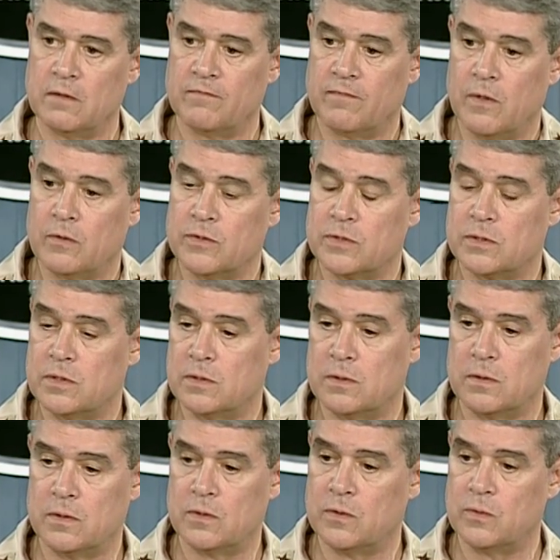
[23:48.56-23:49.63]
folks, you
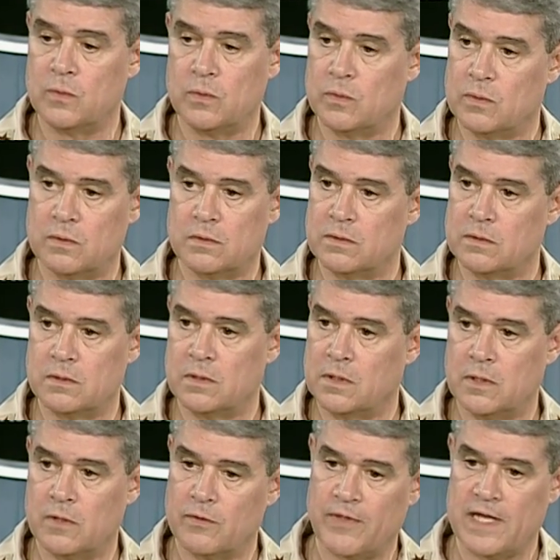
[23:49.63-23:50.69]
you
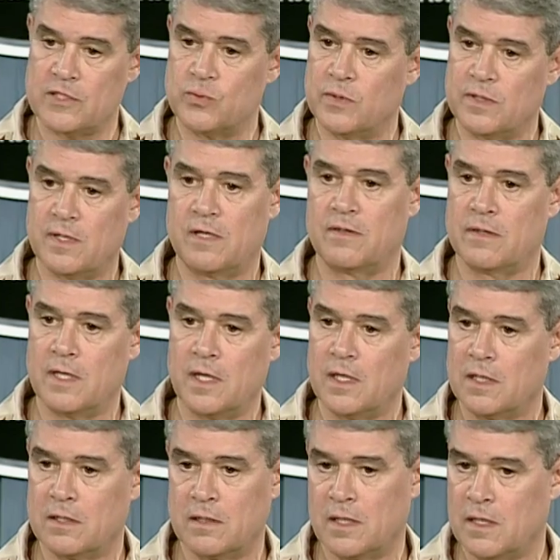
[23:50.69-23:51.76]
you know that's what they think and,